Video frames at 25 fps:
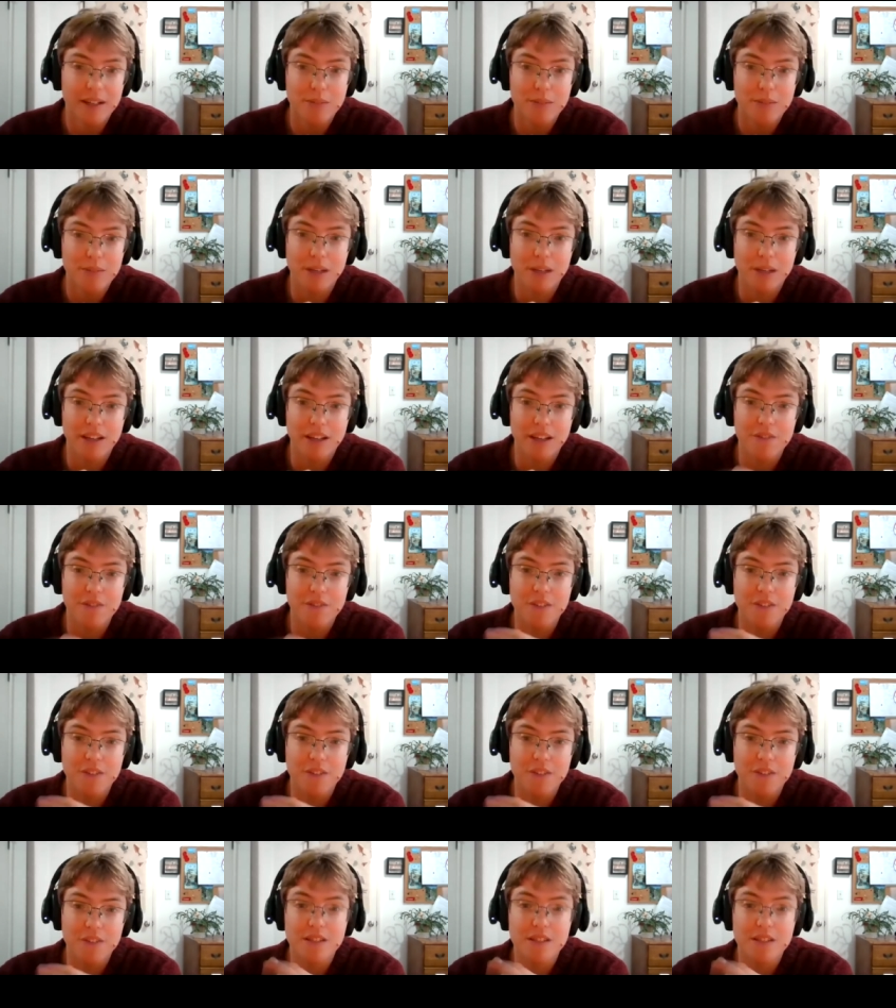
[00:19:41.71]
My life
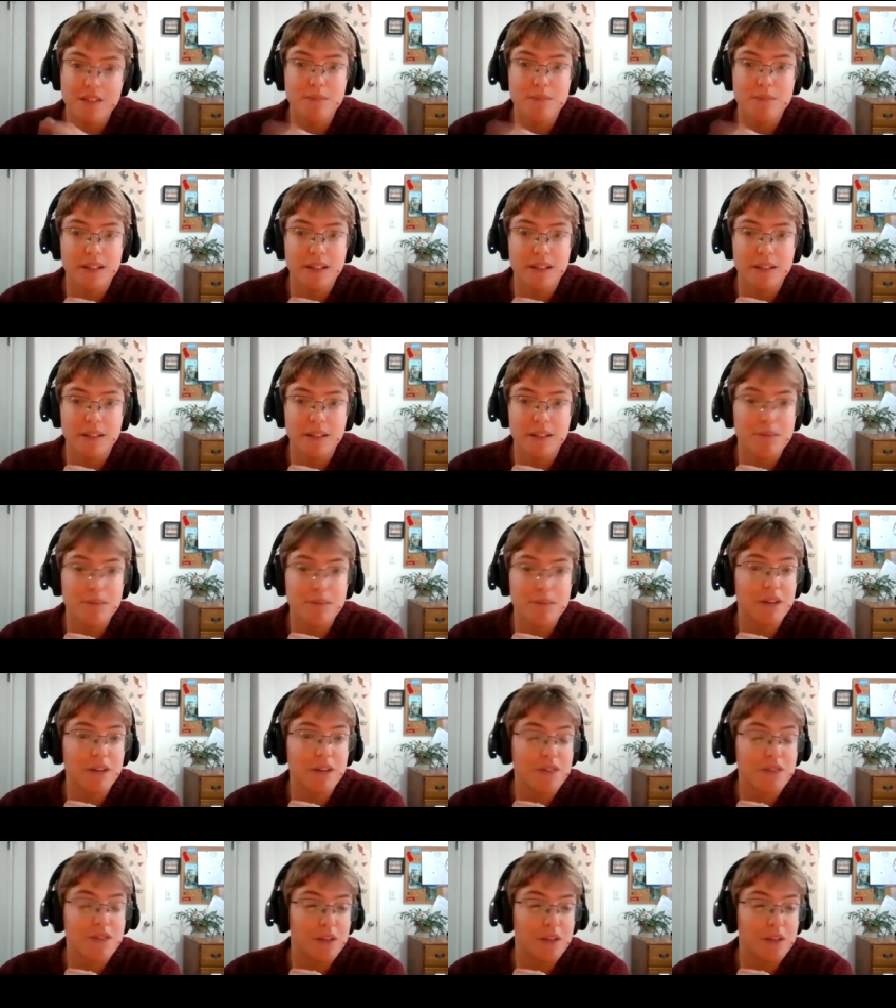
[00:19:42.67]
is admittedly
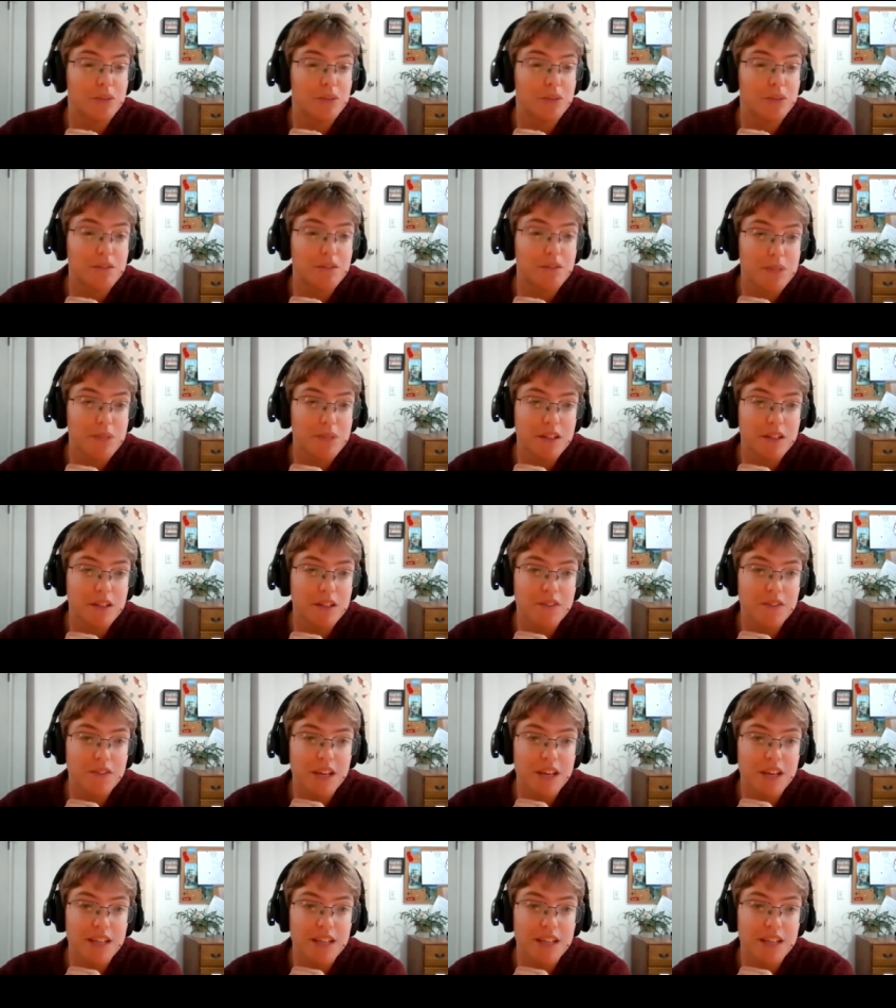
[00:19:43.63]
better than it would have been if
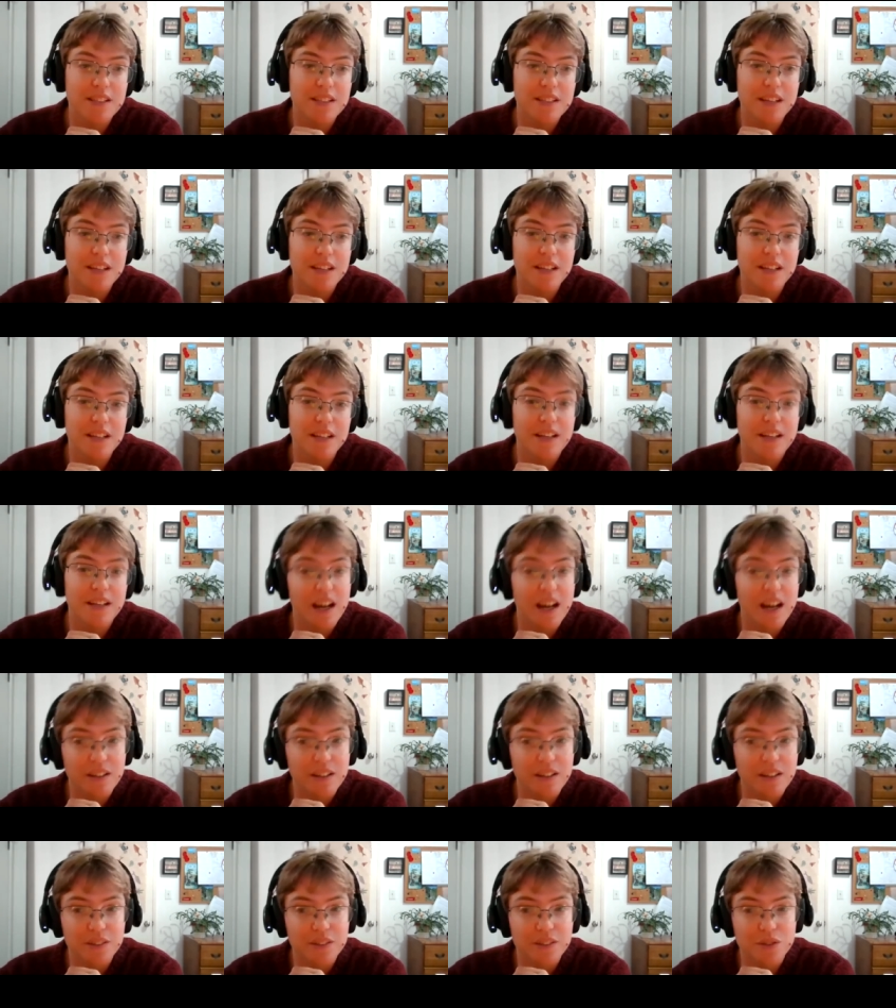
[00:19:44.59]
they had stayed in
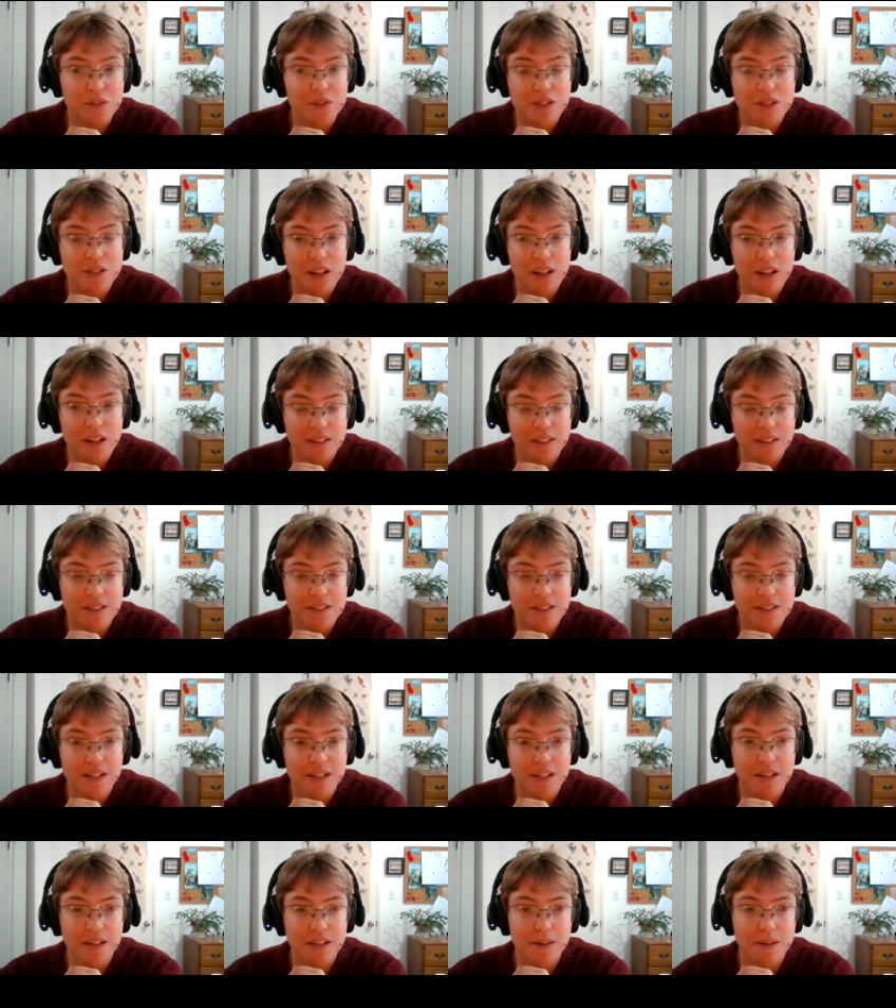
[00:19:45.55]
Ireland or Scotland,
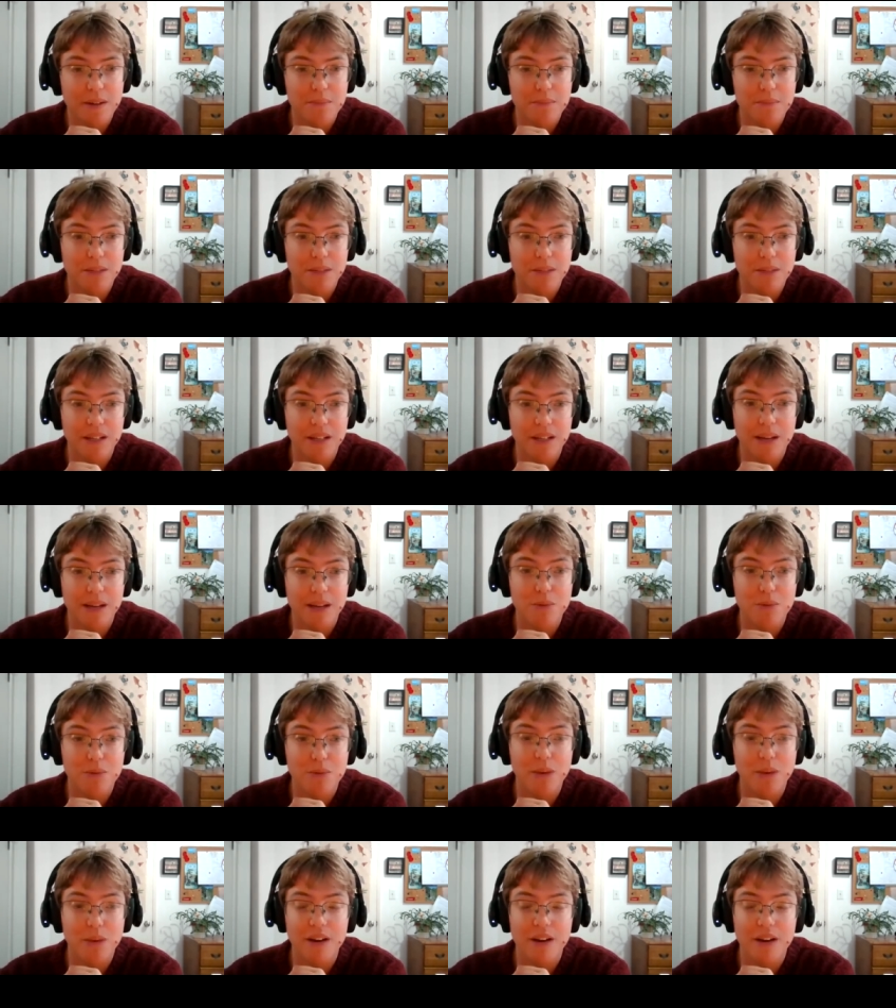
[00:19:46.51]
but I'm
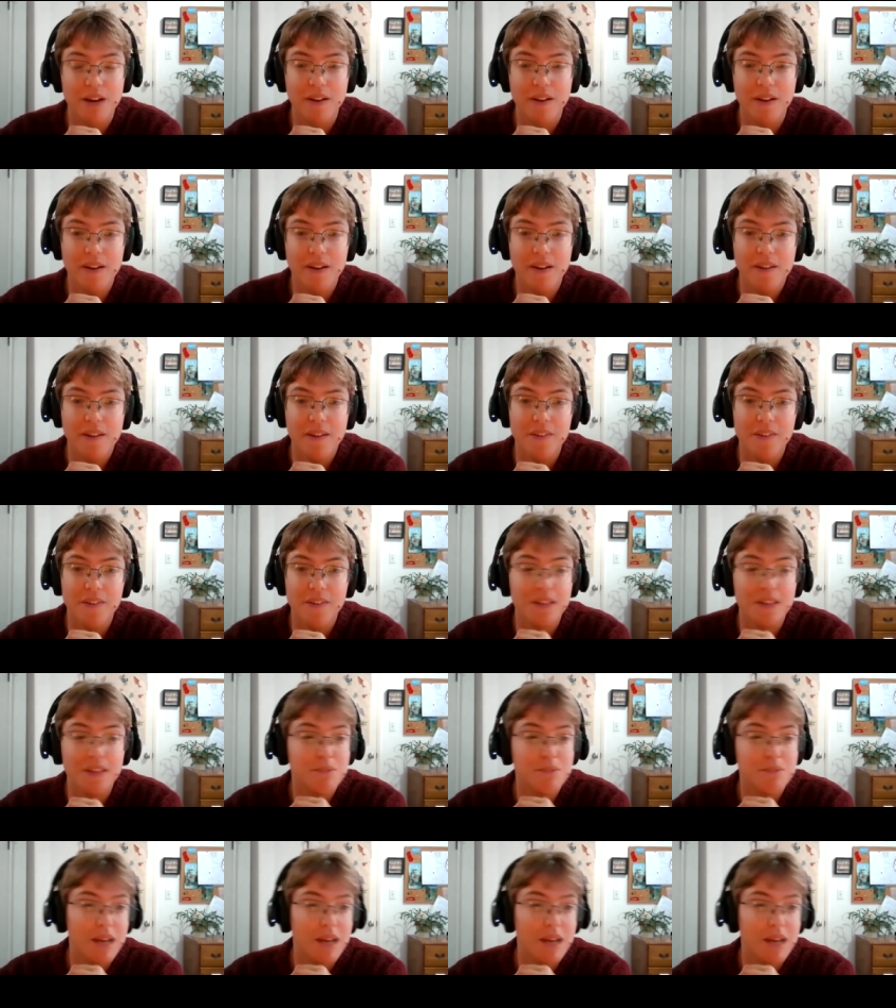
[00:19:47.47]
aware that
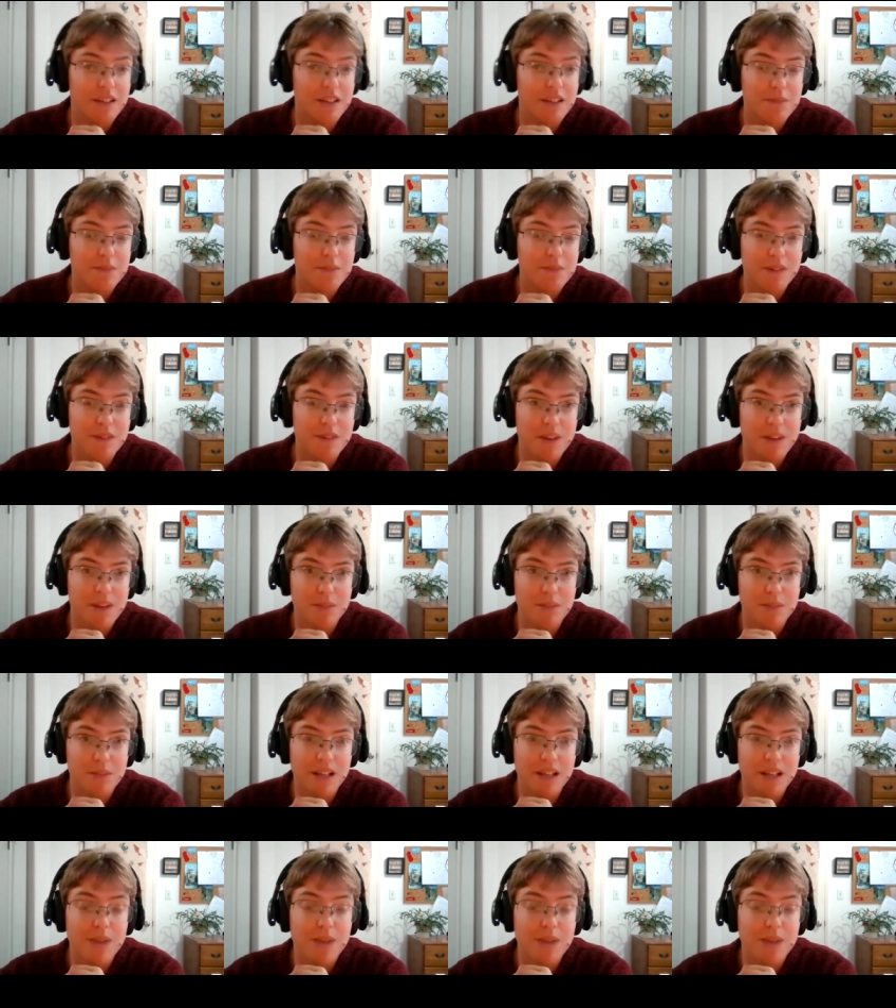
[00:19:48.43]
the impact of my
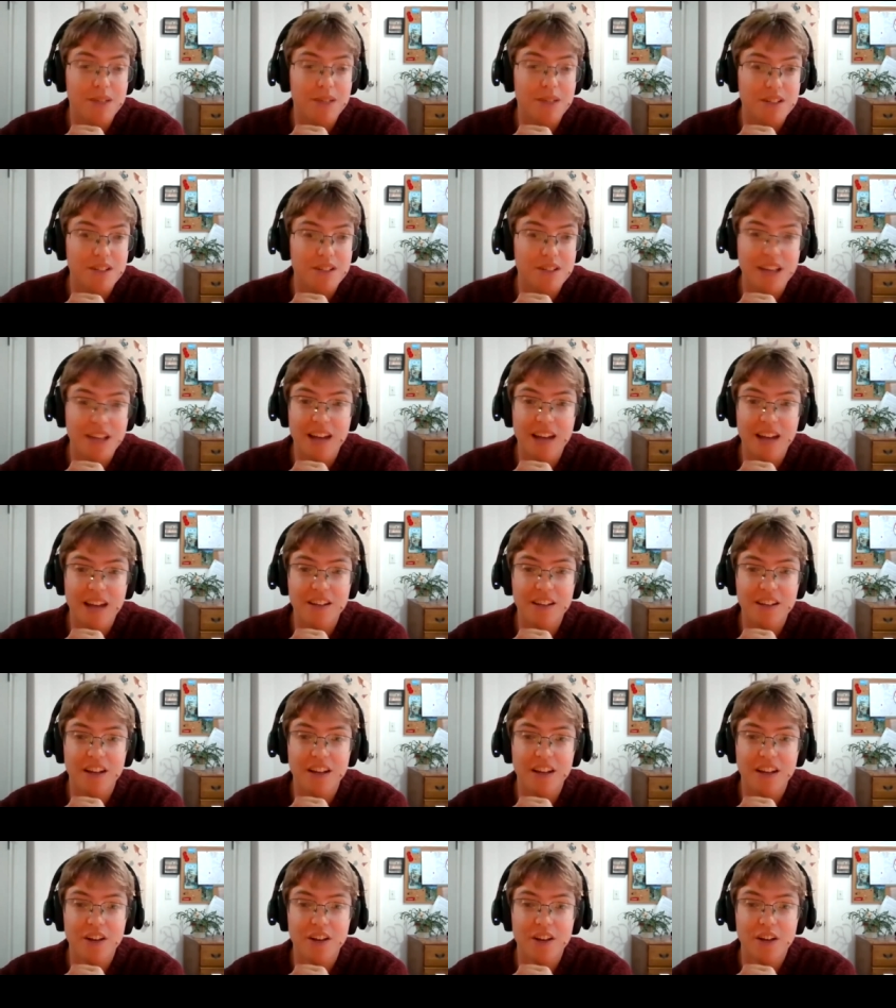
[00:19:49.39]
family coming to
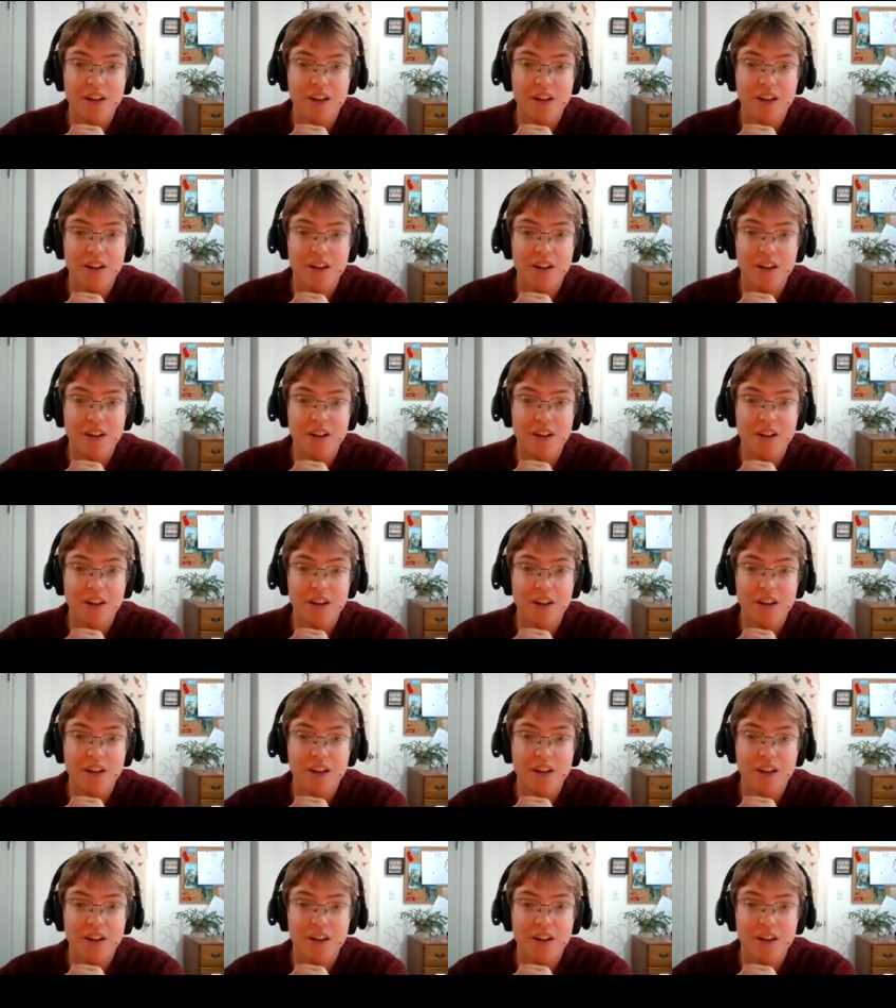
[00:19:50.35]
Canada